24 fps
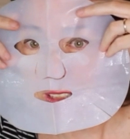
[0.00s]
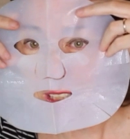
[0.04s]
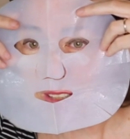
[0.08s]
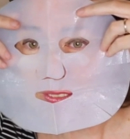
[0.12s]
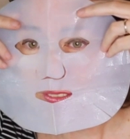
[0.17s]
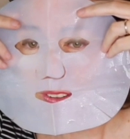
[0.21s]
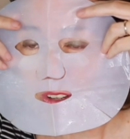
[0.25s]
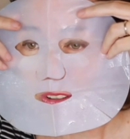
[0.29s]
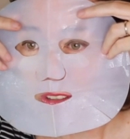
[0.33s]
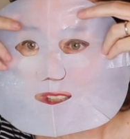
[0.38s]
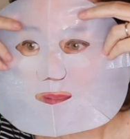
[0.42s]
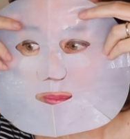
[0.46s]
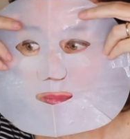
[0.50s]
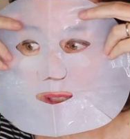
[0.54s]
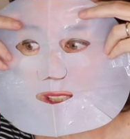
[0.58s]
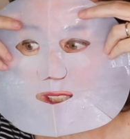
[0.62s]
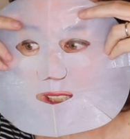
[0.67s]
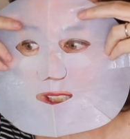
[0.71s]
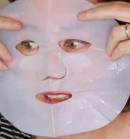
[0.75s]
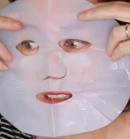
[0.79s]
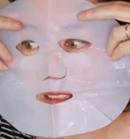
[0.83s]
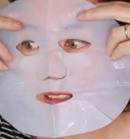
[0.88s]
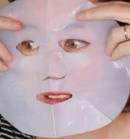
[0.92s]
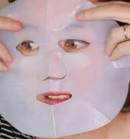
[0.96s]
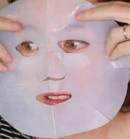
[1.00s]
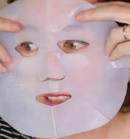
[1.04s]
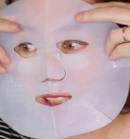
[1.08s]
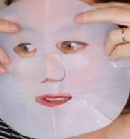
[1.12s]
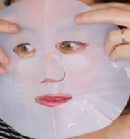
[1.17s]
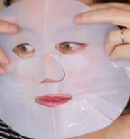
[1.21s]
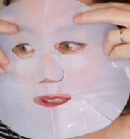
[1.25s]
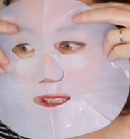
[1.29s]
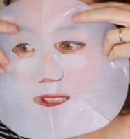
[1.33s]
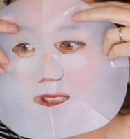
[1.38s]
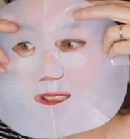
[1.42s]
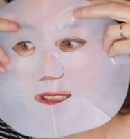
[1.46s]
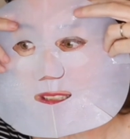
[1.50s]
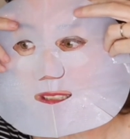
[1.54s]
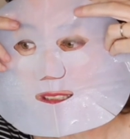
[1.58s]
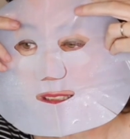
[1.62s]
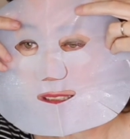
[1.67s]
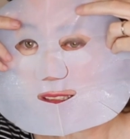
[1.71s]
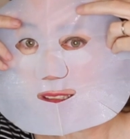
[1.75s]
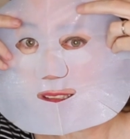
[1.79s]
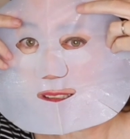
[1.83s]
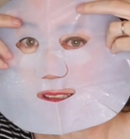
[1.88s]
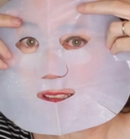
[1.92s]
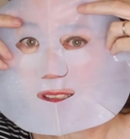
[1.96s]
If only my younger son was
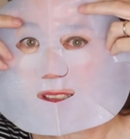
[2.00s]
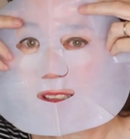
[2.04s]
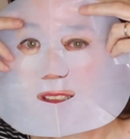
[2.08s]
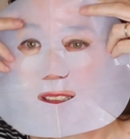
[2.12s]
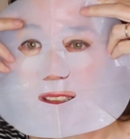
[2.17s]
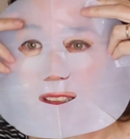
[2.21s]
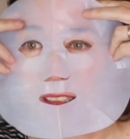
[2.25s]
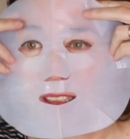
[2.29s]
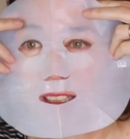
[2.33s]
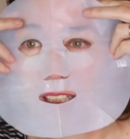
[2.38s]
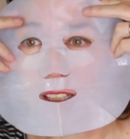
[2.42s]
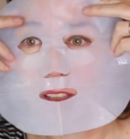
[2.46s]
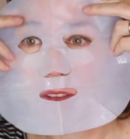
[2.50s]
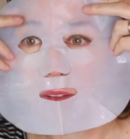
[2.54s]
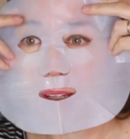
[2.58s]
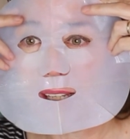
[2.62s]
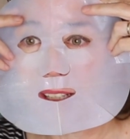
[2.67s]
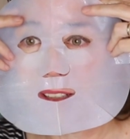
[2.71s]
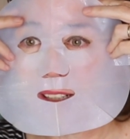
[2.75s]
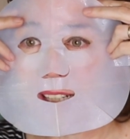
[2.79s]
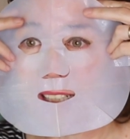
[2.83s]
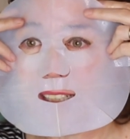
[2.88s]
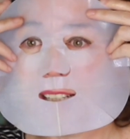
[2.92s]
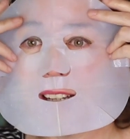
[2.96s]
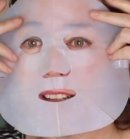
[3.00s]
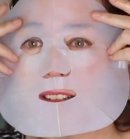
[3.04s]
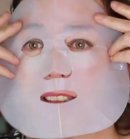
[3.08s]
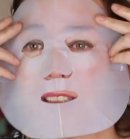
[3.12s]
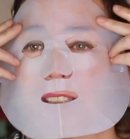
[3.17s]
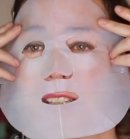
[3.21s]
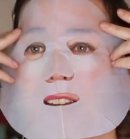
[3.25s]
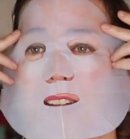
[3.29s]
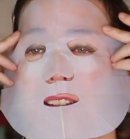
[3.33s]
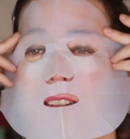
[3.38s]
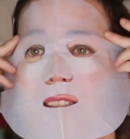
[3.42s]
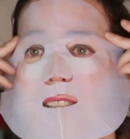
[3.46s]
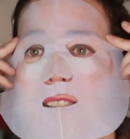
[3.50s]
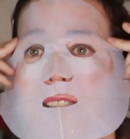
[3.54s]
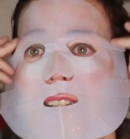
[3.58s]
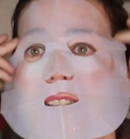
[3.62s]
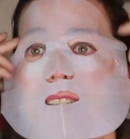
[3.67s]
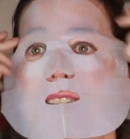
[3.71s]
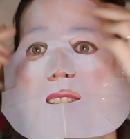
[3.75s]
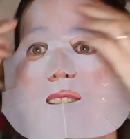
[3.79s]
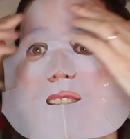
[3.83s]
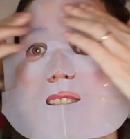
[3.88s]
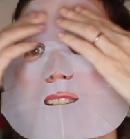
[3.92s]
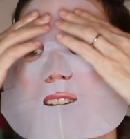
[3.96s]
awake right now, because I always
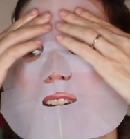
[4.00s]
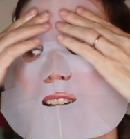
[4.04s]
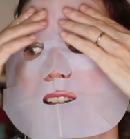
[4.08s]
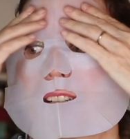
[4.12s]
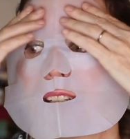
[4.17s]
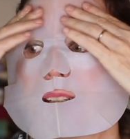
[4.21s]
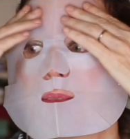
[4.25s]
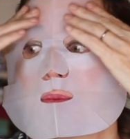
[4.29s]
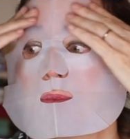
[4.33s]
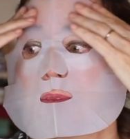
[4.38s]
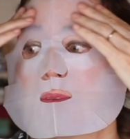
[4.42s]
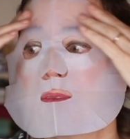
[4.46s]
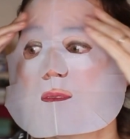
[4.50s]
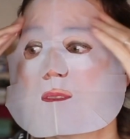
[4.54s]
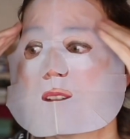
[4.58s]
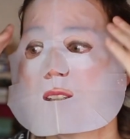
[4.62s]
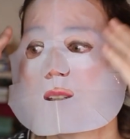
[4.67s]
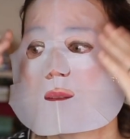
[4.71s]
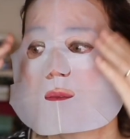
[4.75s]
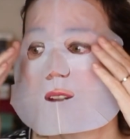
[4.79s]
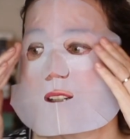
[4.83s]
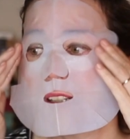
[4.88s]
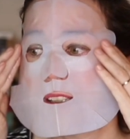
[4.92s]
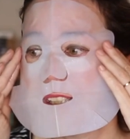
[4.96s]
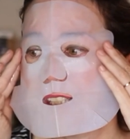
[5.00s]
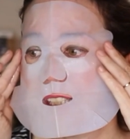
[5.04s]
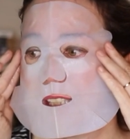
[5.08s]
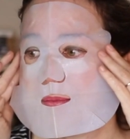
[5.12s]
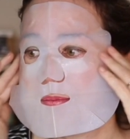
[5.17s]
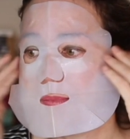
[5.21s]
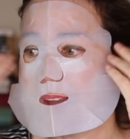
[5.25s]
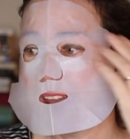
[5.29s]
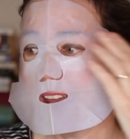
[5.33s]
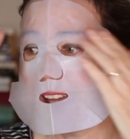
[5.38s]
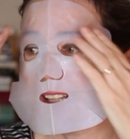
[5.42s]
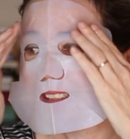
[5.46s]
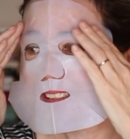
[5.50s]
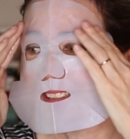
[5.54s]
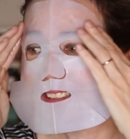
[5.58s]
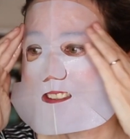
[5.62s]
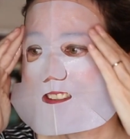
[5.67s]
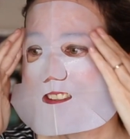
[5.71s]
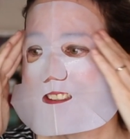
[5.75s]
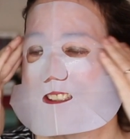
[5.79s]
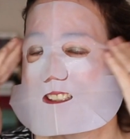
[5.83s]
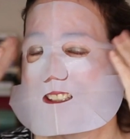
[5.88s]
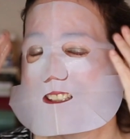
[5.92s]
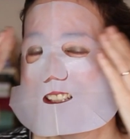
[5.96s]
like to scare him when I'm wearing these masks.
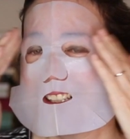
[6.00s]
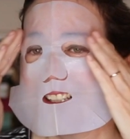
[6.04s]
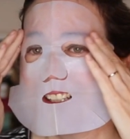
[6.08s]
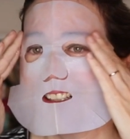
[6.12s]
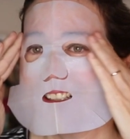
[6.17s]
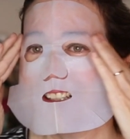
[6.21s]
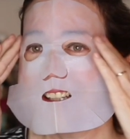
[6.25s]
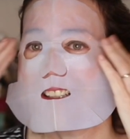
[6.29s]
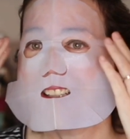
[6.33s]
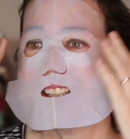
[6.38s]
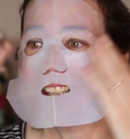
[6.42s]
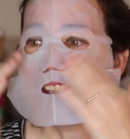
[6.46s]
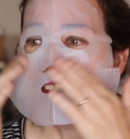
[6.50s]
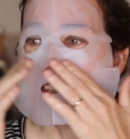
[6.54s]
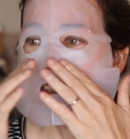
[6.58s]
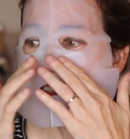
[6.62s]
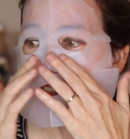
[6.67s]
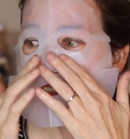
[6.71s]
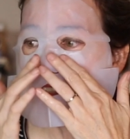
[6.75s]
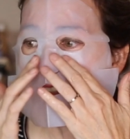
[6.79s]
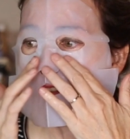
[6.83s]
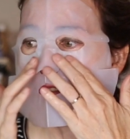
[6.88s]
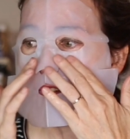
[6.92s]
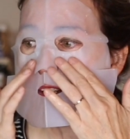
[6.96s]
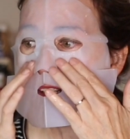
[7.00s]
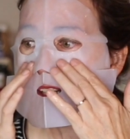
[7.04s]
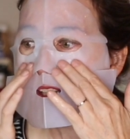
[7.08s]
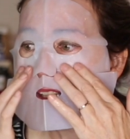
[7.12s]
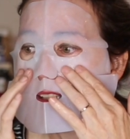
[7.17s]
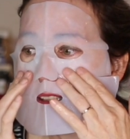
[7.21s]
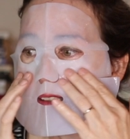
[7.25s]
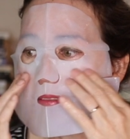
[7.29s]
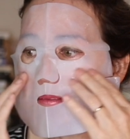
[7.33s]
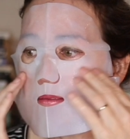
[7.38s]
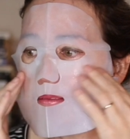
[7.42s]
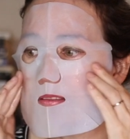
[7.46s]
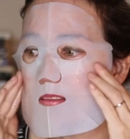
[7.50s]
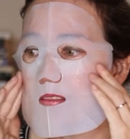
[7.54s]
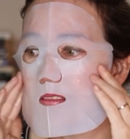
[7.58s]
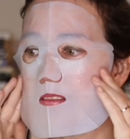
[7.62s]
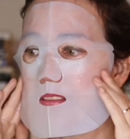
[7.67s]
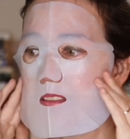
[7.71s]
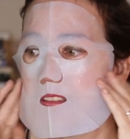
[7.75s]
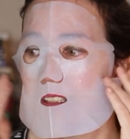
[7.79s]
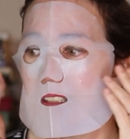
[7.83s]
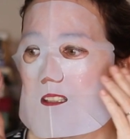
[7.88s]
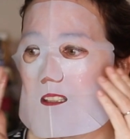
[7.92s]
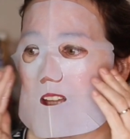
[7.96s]
Luckily he thinks it's funny
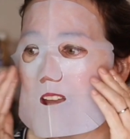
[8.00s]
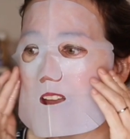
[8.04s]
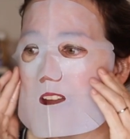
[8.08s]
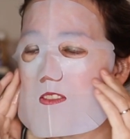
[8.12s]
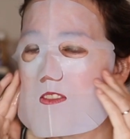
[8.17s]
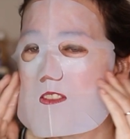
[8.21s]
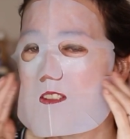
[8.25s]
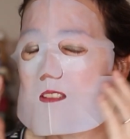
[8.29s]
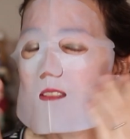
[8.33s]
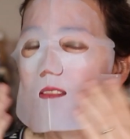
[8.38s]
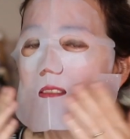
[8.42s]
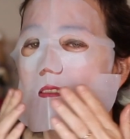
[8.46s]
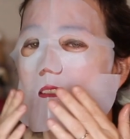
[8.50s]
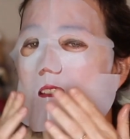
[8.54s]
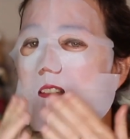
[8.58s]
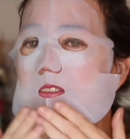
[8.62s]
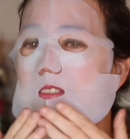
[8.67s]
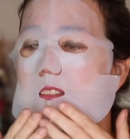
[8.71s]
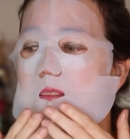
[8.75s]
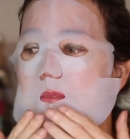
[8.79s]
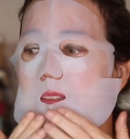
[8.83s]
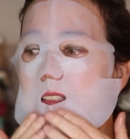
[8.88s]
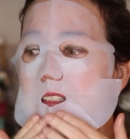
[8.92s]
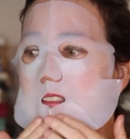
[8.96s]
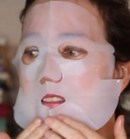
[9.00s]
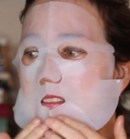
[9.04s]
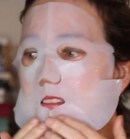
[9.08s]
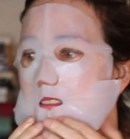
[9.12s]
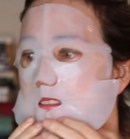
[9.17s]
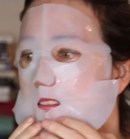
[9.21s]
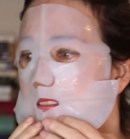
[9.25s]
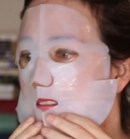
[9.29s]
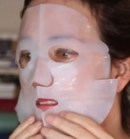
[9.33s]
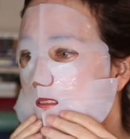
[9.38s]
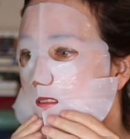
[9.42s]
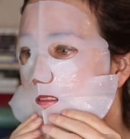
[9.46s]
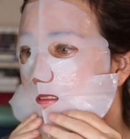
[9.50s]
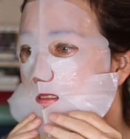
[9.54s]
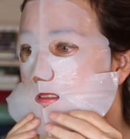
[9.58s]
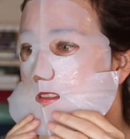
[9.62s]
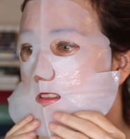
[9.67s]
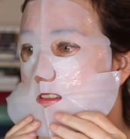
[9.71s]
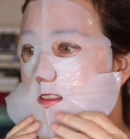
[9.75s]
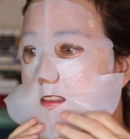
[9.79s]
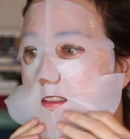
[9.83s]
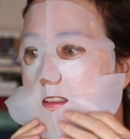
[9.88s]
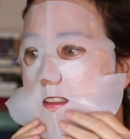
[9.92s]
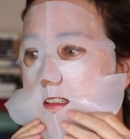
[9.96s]
after a few minutes.
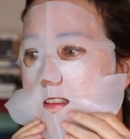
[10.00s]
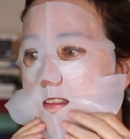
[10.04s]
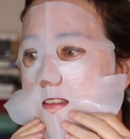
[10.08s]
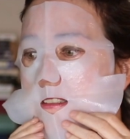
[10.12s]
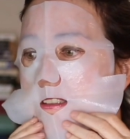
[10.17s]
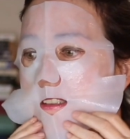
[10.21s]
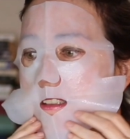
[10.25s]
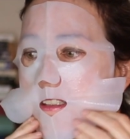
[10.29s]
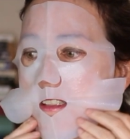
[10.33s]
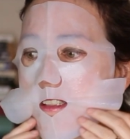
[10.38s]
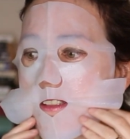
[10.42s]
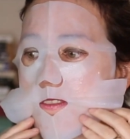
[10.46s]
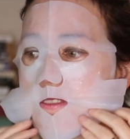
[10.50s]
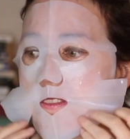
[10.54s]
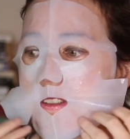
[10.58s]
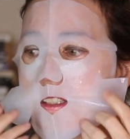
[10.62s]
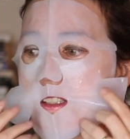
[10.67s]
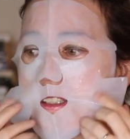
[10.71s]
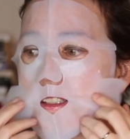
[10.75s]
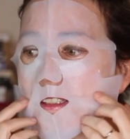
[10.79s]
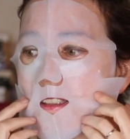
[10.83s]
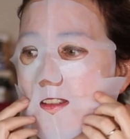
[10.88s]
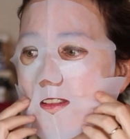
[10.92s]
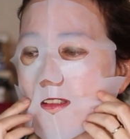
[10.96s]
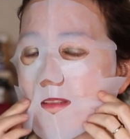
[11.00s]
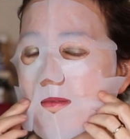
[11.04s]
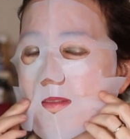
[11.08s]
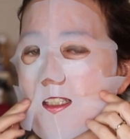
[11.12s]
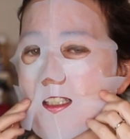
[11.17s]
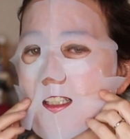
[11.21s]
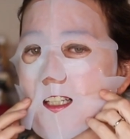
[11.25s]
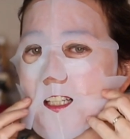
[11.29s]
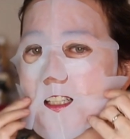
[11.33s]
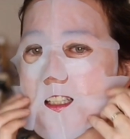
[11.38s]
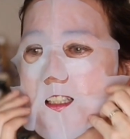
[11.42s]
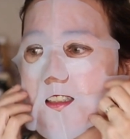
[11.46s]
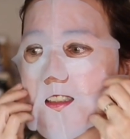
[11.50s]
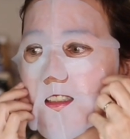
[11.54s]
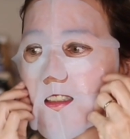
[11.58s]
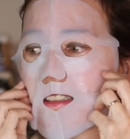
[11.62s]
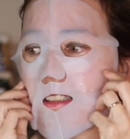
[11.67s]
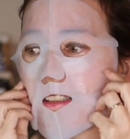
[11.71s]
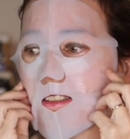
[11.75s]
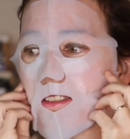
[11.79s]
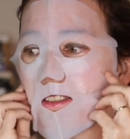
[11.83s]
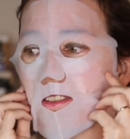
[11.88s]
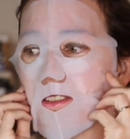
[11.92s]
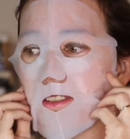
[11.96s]
So you just fit it. Oh my god, this is
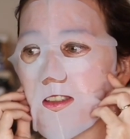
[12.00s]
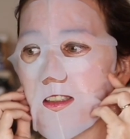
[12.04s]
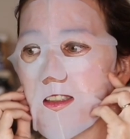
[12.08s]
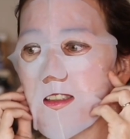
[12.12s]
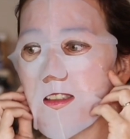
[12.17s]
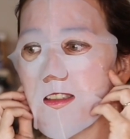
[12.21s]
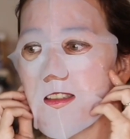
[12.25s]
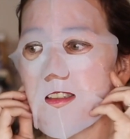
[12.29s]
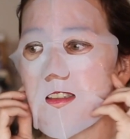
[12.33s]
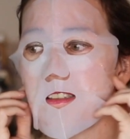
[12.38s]
so cold.